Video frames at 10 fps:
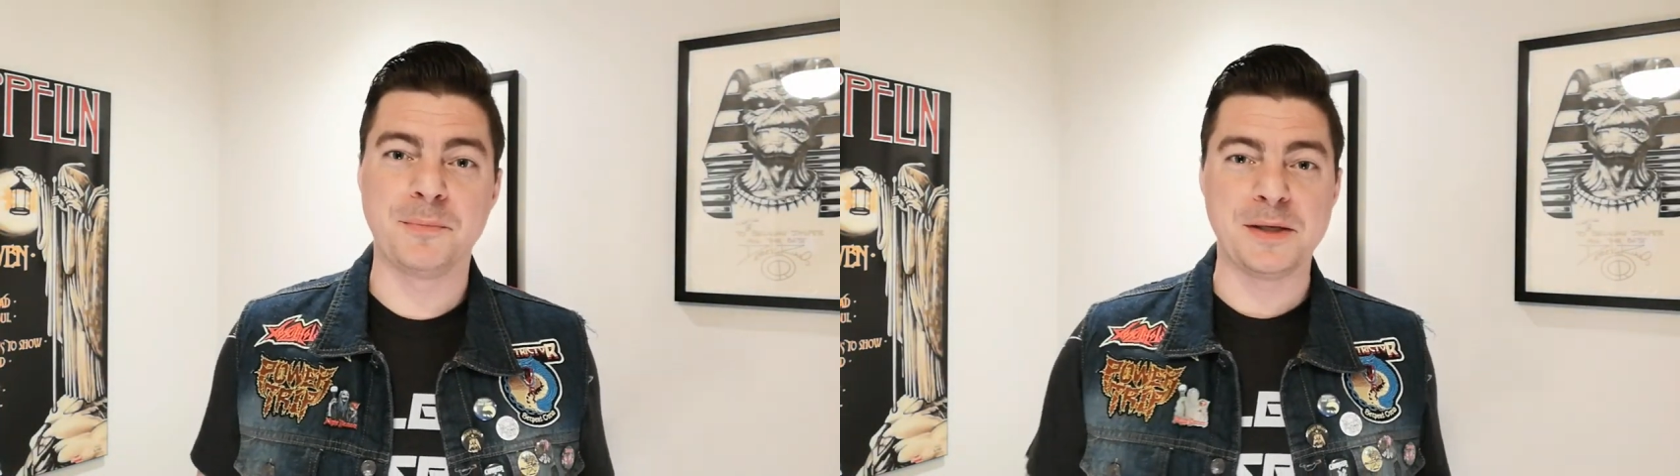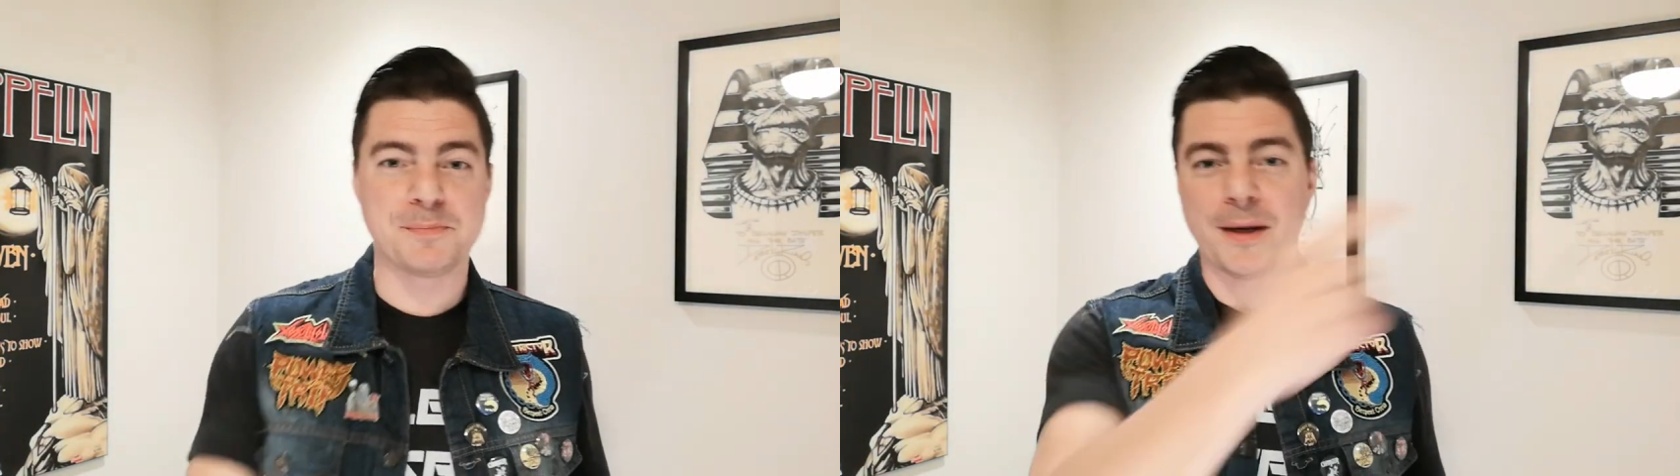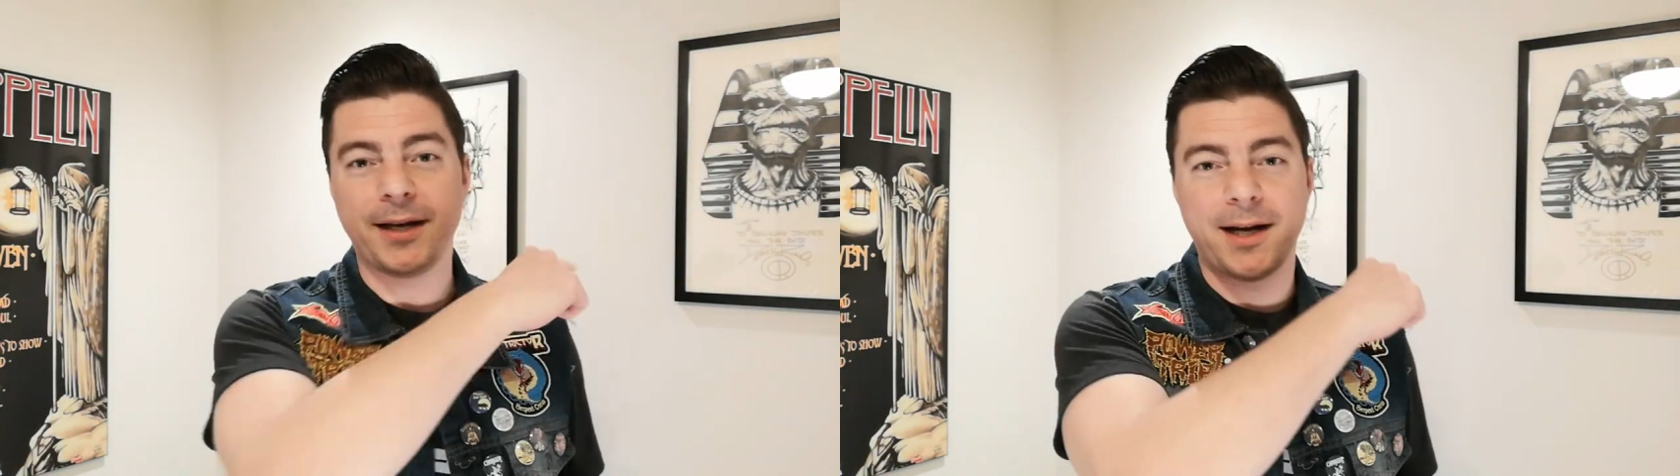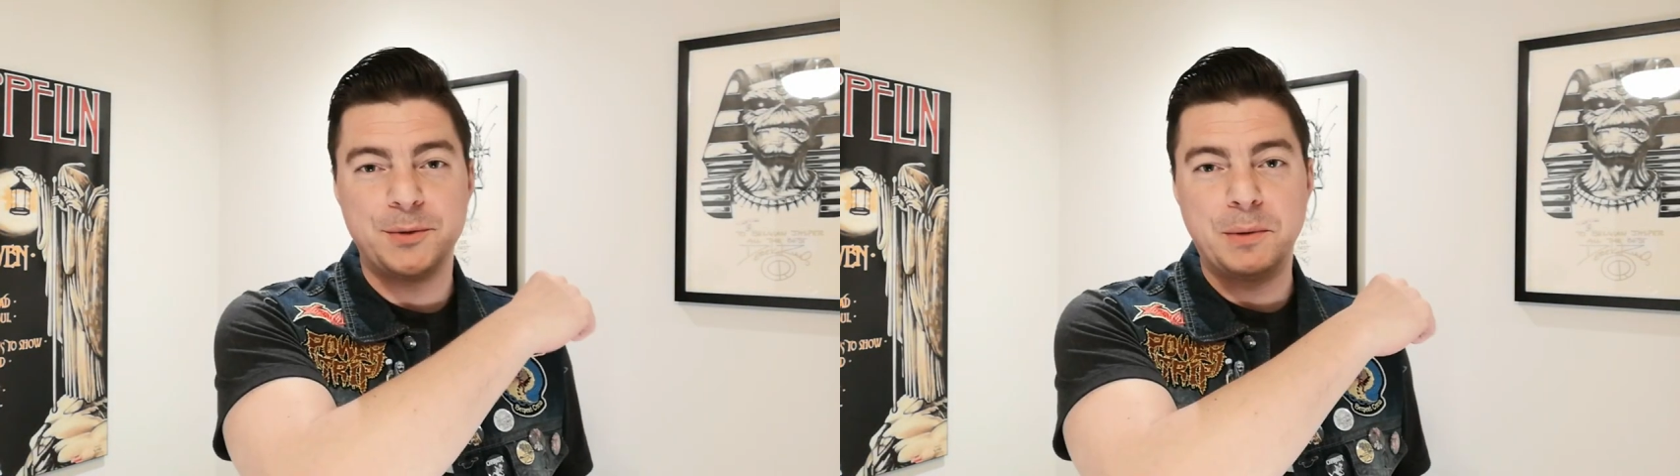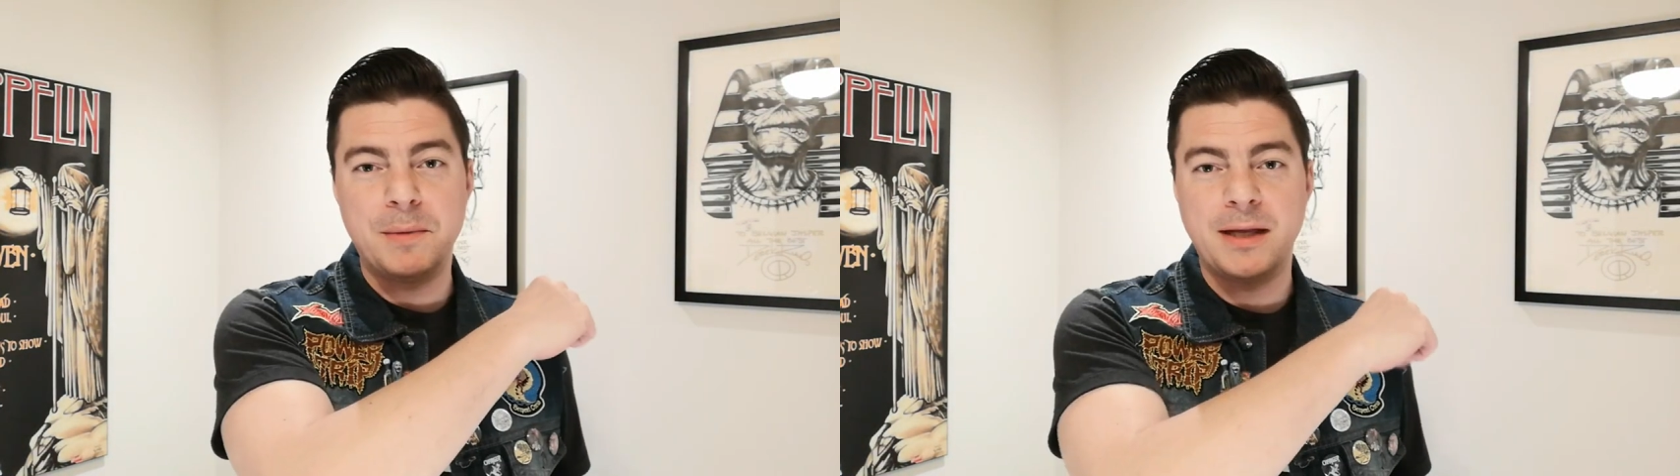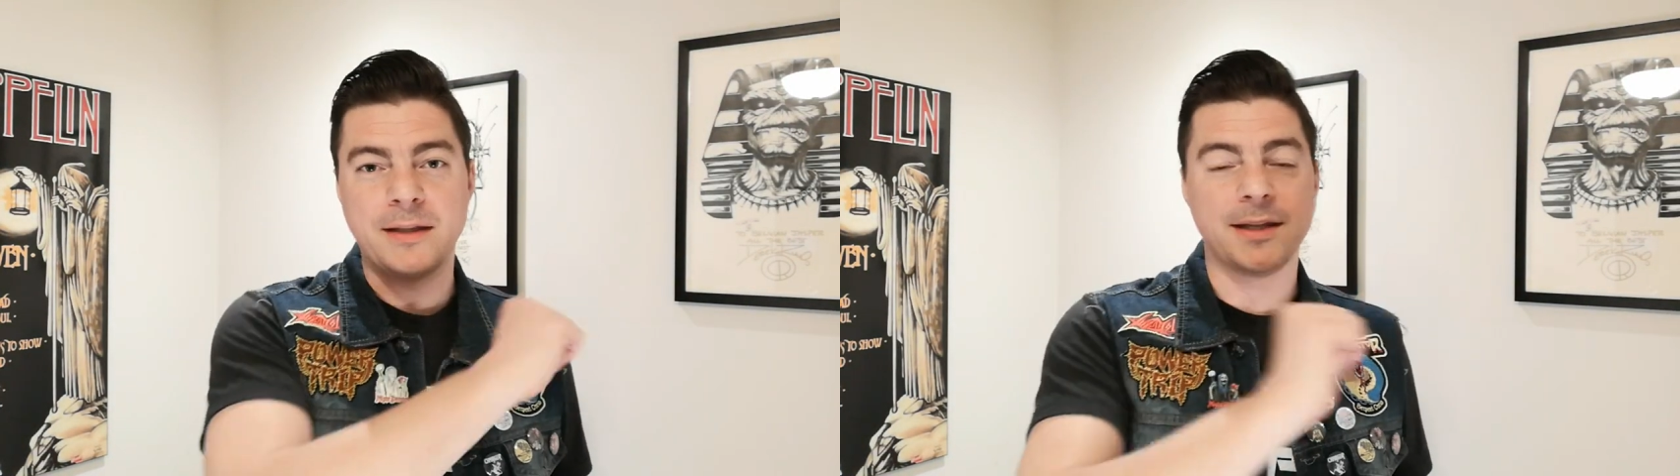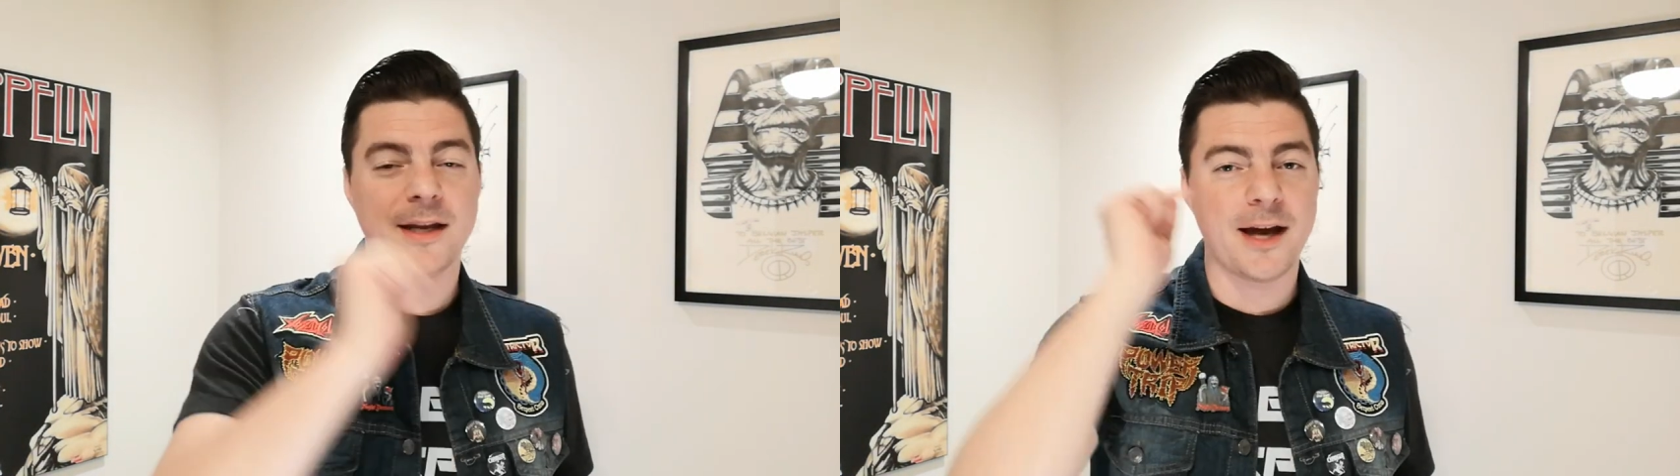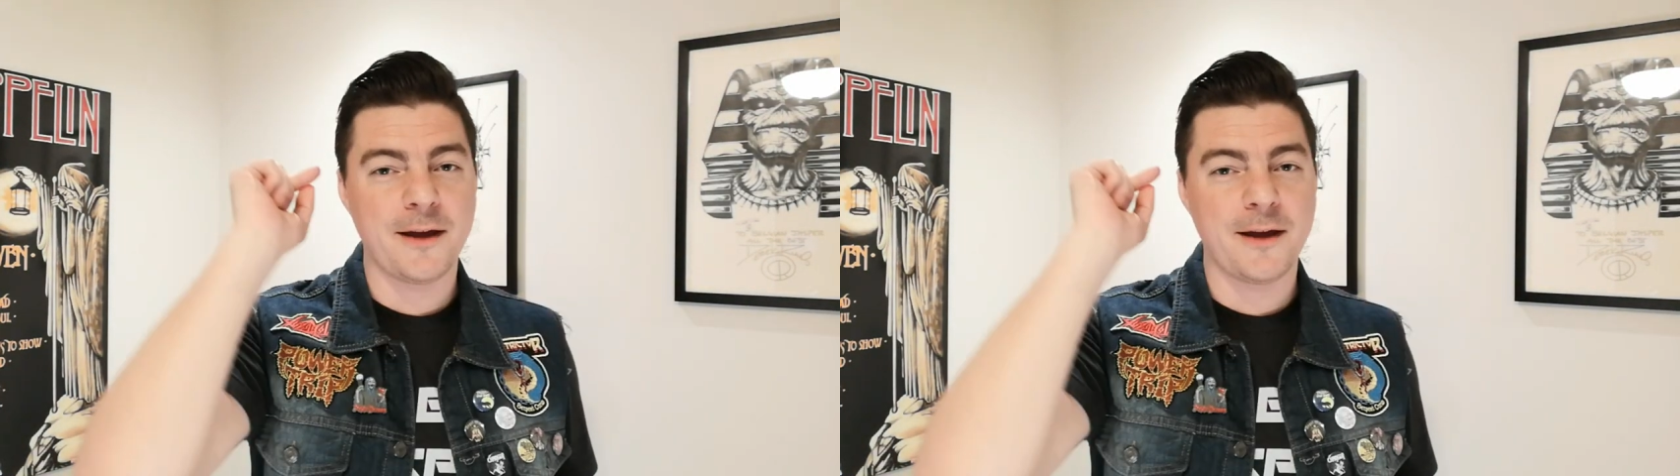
beast by Iron Maiden that